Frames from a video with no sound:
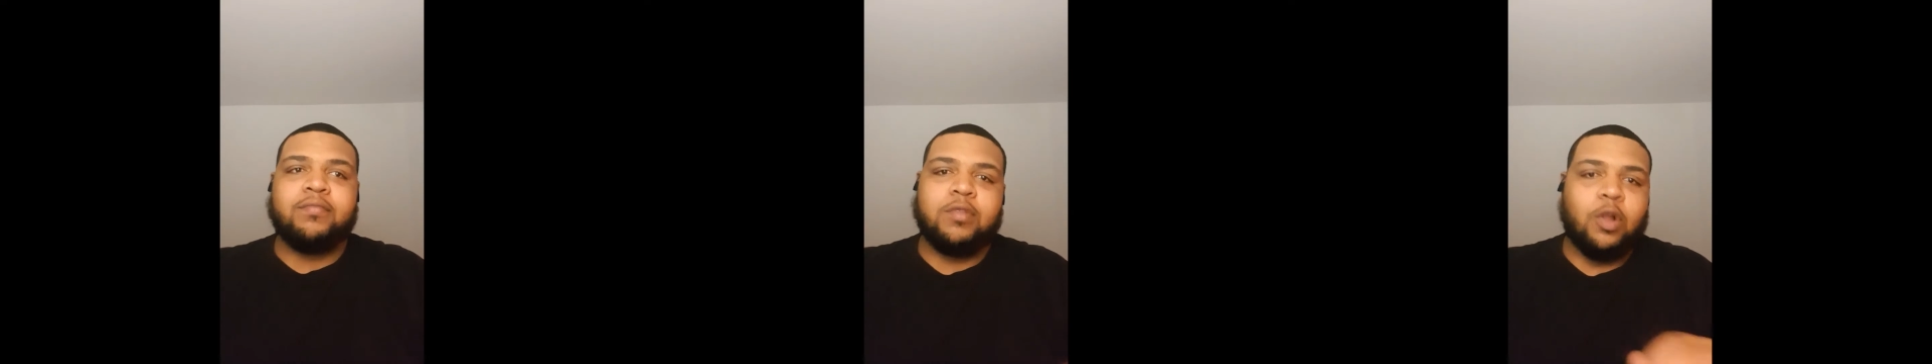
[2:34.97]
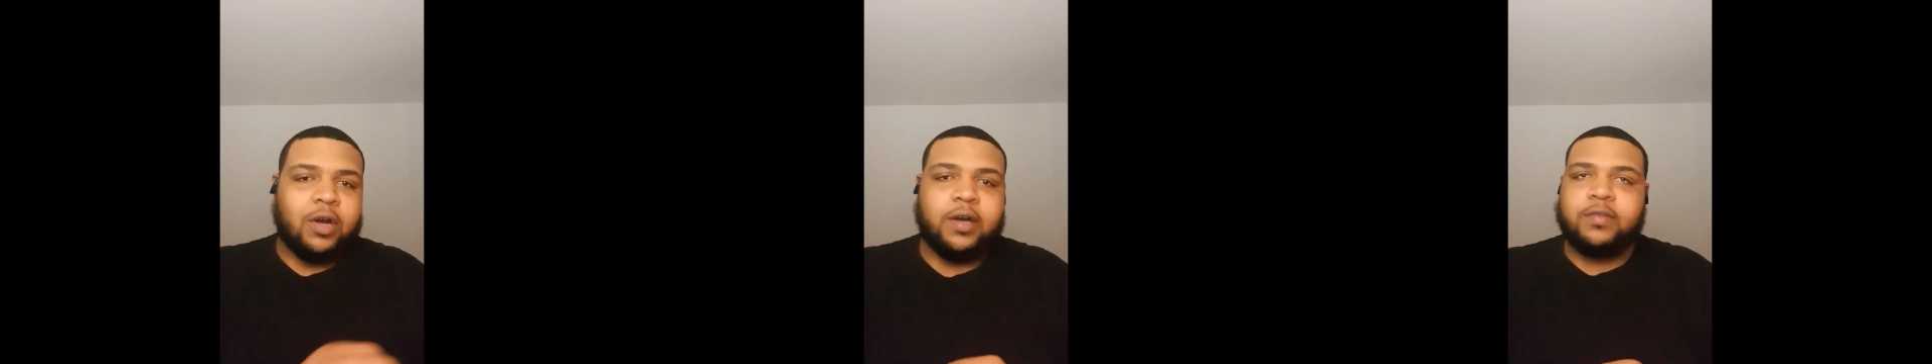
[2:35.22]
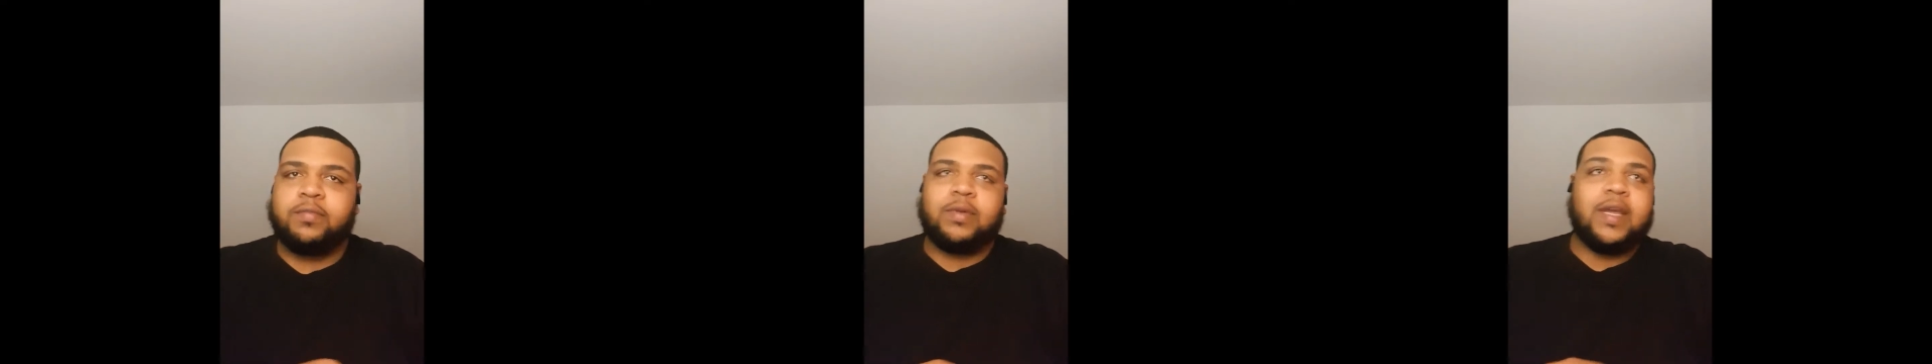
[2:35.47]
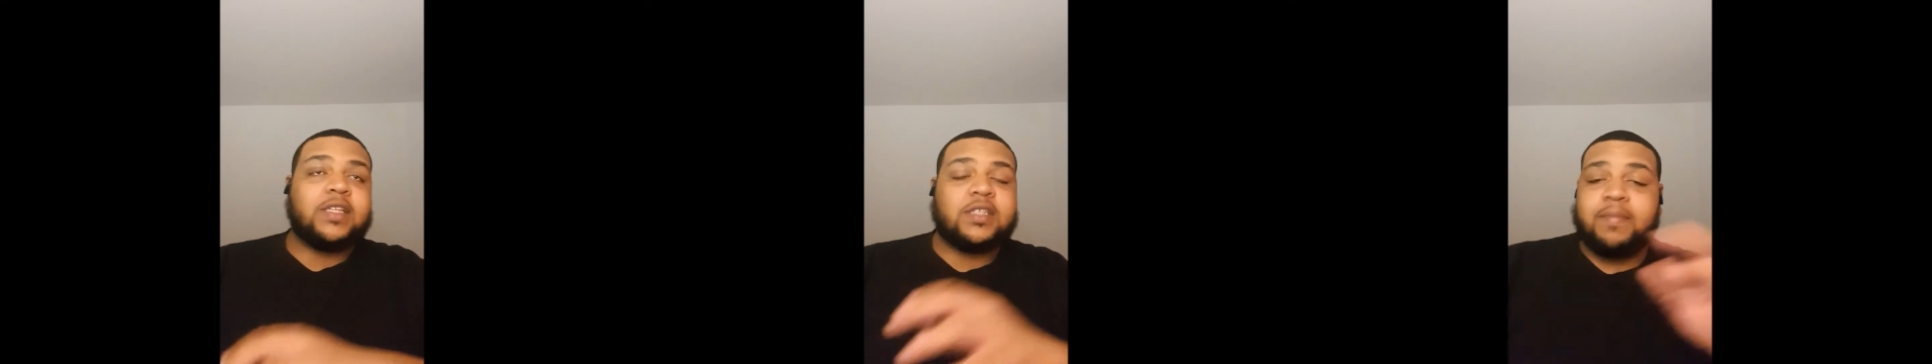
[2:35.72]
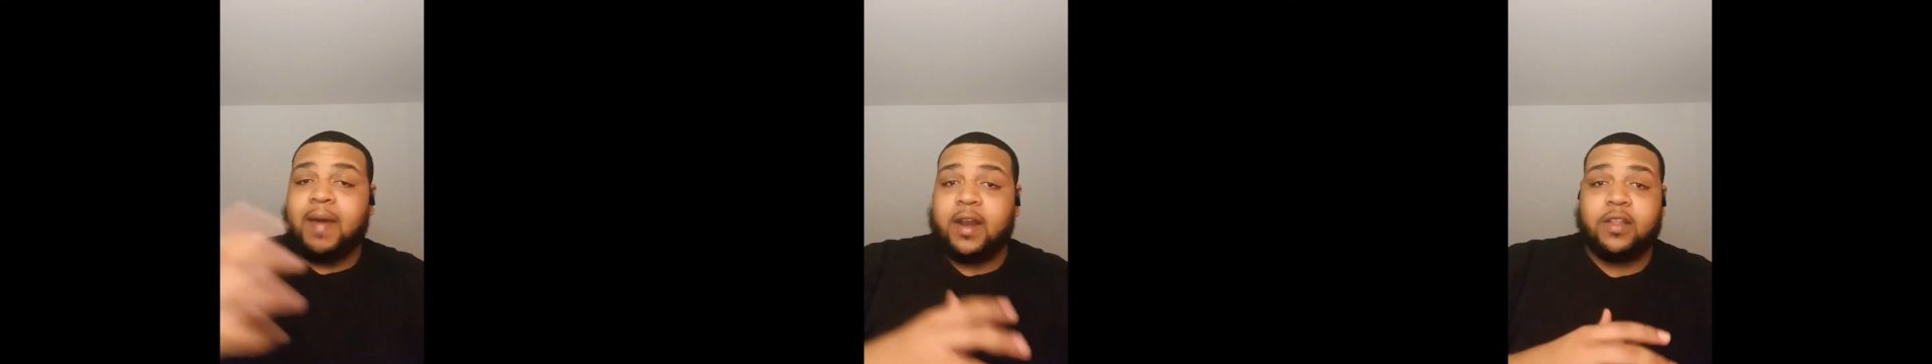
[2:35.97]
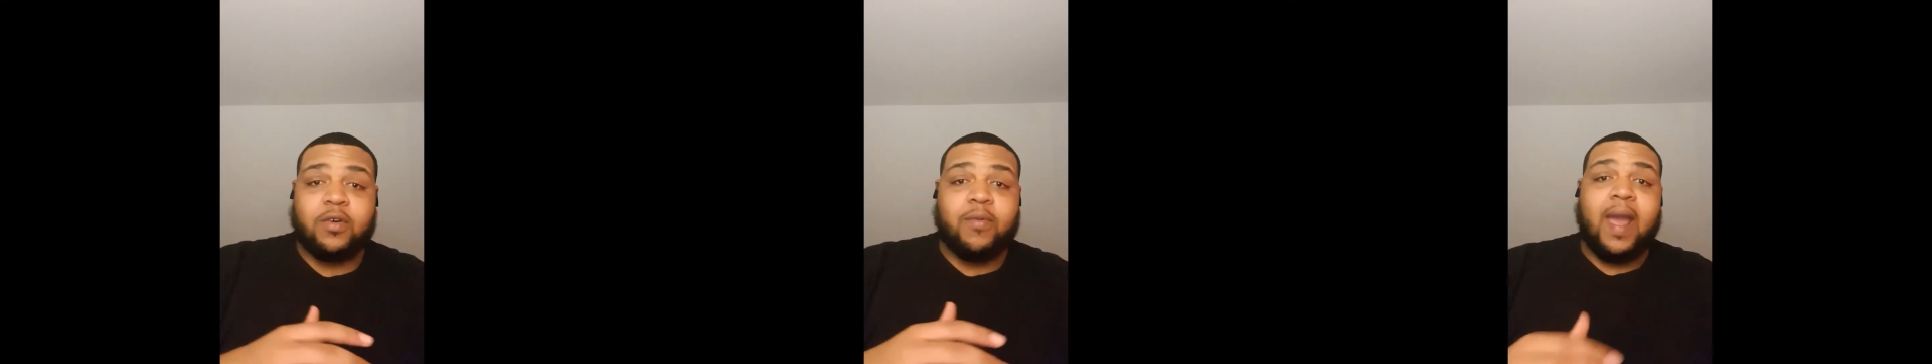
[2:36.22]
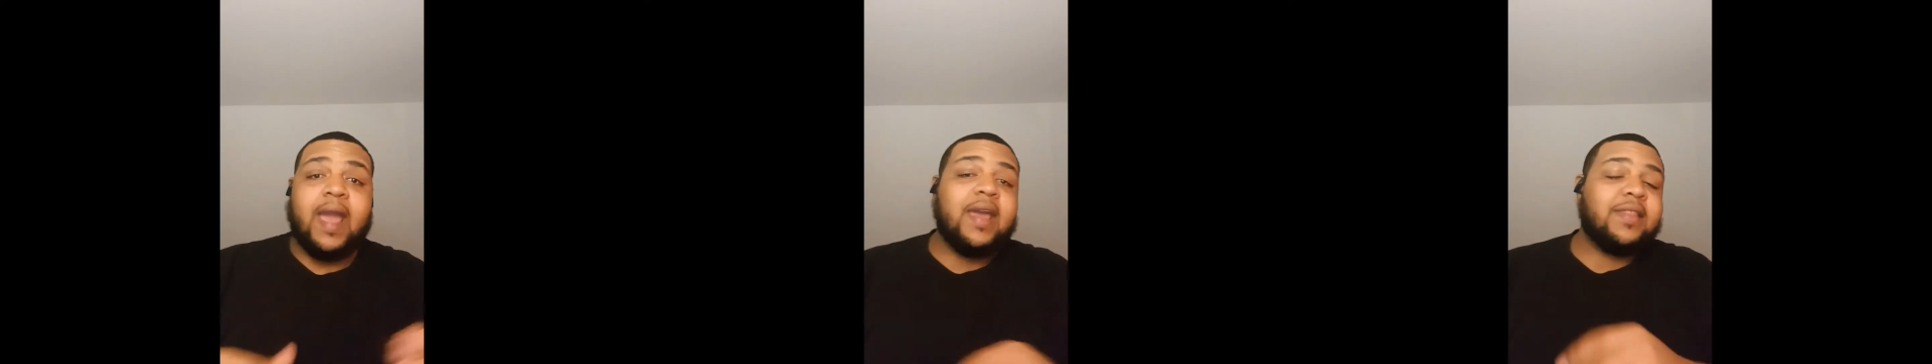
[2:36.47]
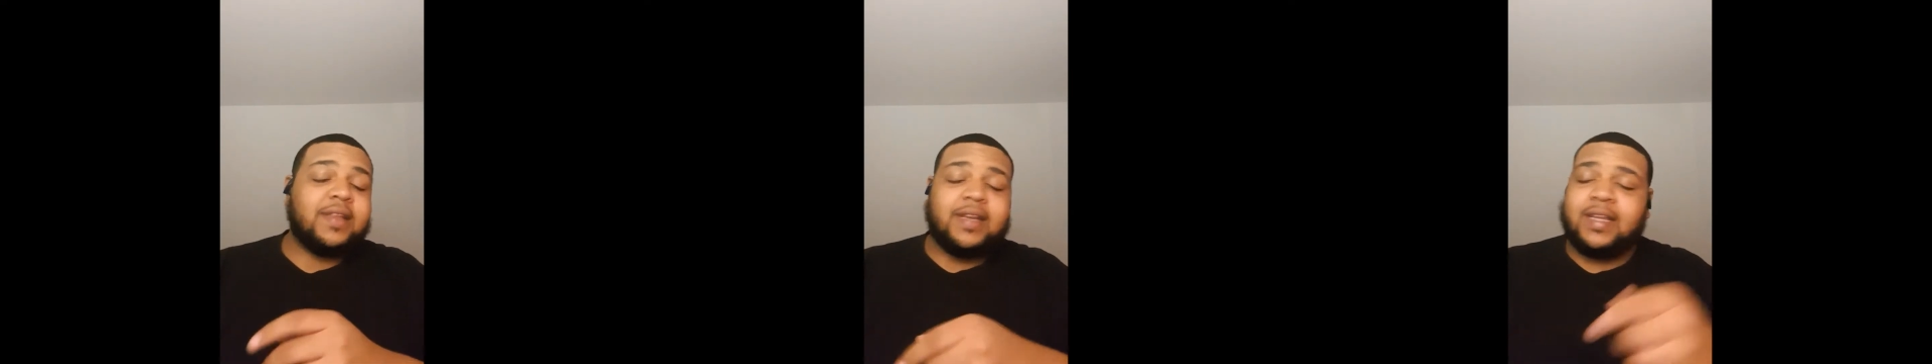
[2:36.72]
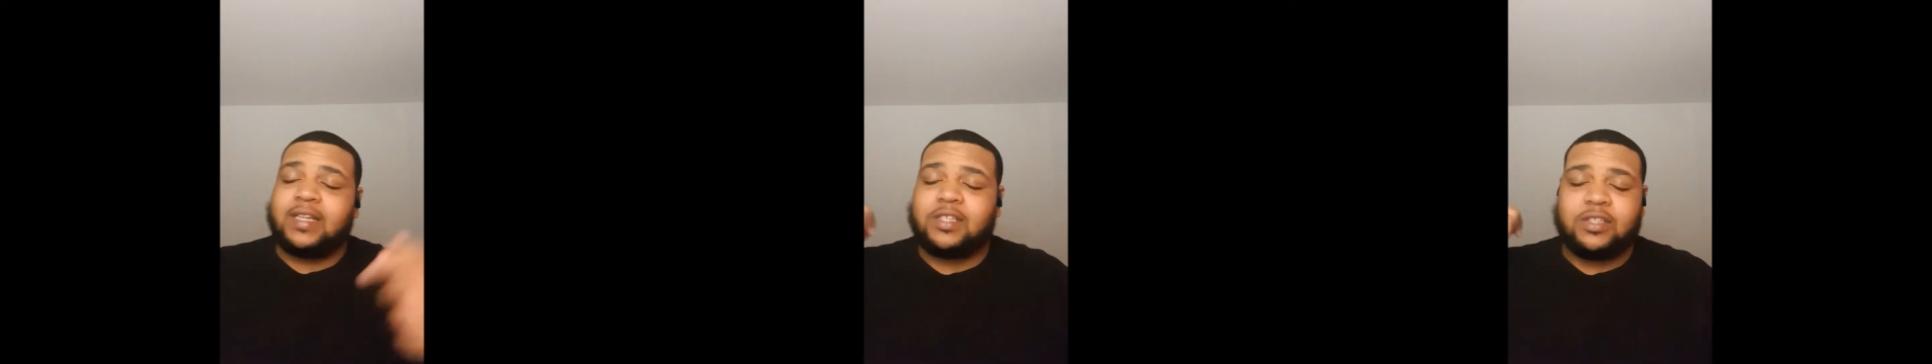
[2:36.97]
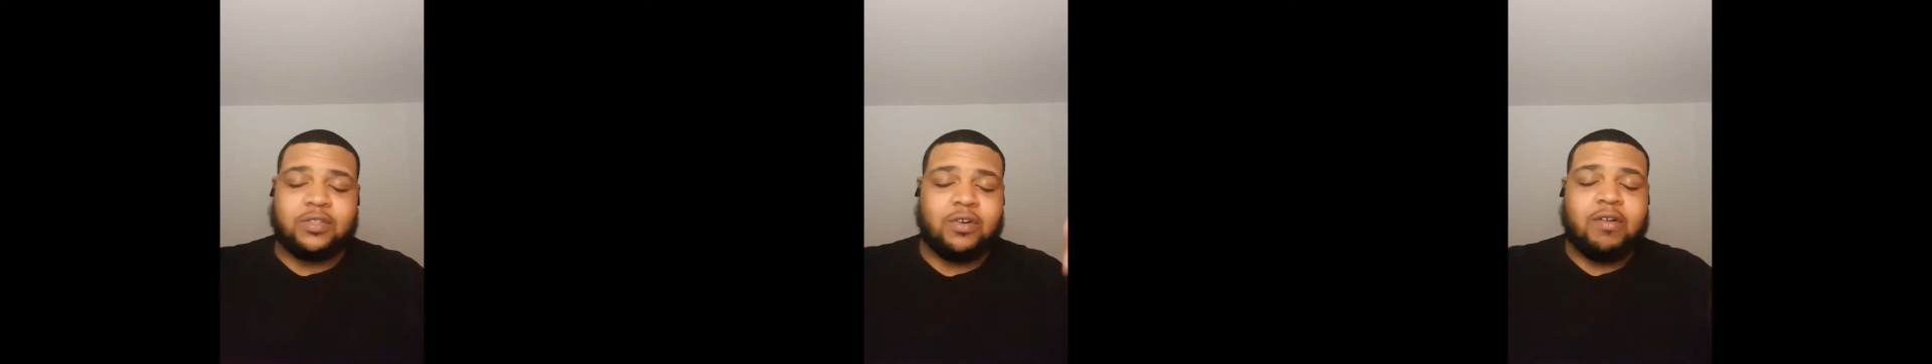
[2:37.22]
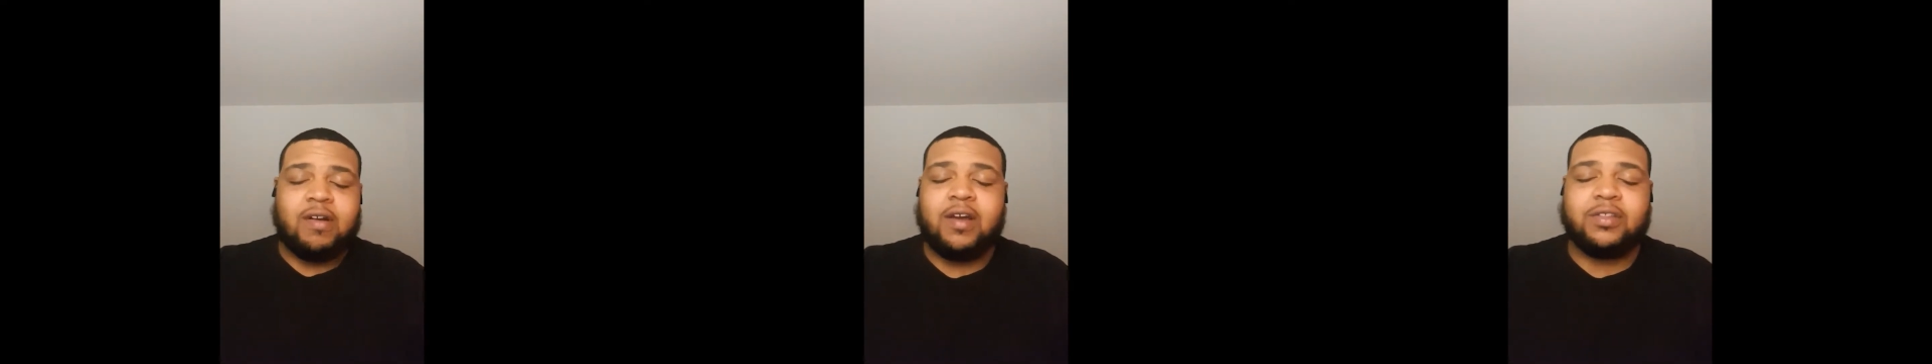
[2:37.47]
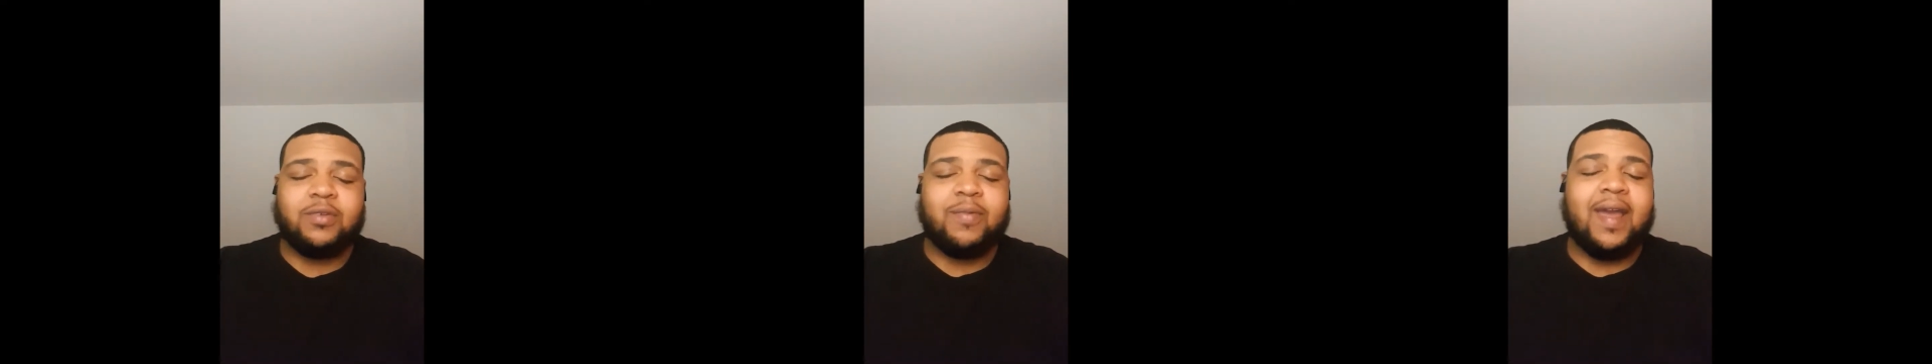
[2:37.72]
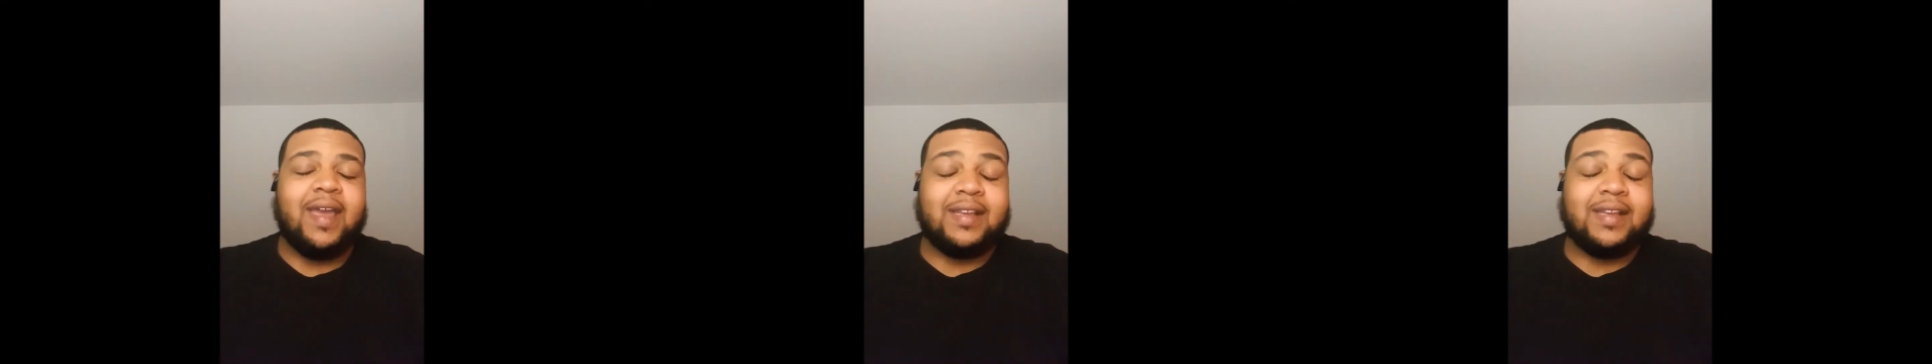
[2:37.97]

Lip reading: Law gets them out of the way, and then he gets Zoro out the way,